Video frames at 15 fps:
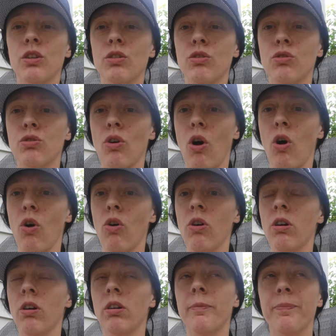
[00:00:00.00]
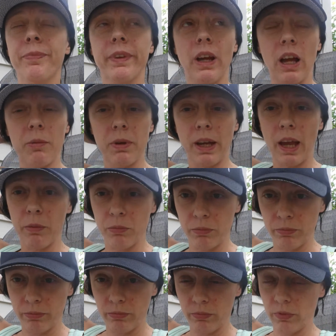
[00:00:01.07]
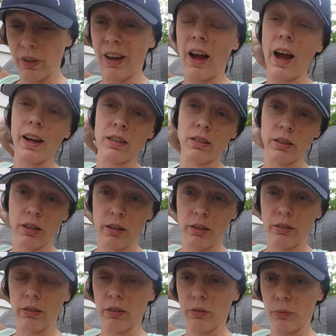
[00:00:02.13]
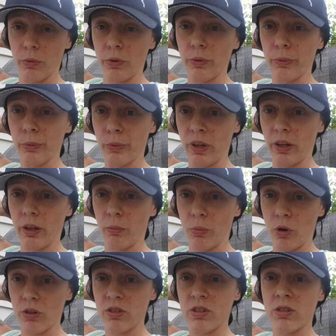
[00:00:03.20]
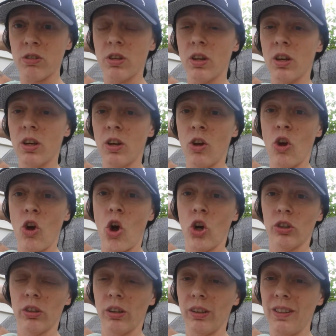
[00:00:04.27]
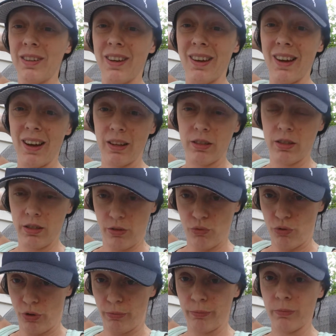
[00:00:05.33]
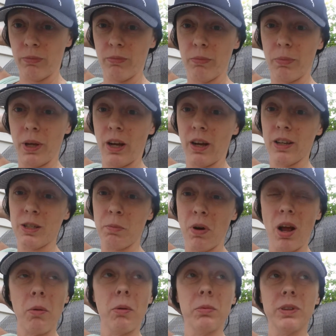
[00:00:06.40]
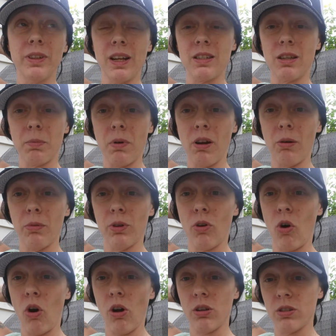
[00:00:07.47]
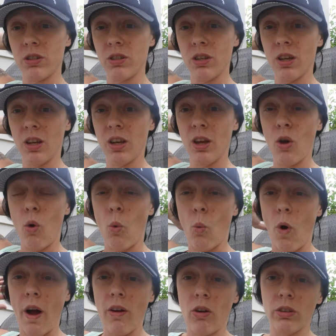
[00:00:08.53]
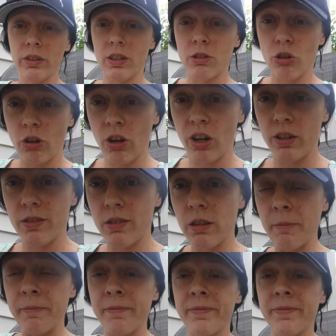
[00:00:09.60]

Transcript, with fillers: So I became, I started reading books on the leaky gut syndrome because probably that's the probable cause why all this occurs.